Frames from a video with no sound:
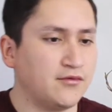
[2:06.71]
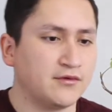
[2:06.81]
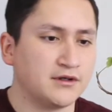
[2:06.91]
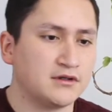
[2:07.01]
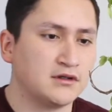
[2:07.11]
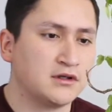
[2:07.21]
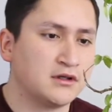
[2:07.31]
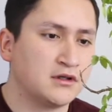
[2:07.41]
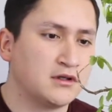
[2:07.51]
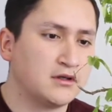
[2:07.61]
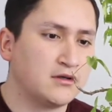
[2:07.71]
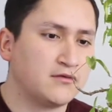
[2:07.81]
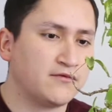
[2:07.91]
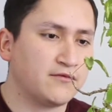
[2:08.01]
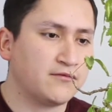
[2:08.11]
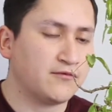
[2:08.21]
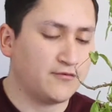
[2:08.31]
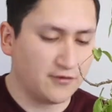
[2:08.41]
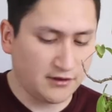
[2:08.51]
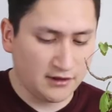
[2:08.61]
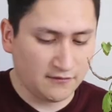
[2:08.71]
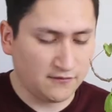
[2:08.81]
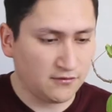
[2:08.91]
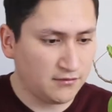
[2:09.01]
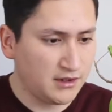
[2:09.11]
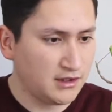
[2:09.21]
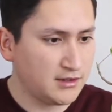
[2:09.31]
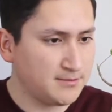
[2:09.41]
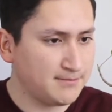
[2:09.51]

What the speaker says: point from getting too big.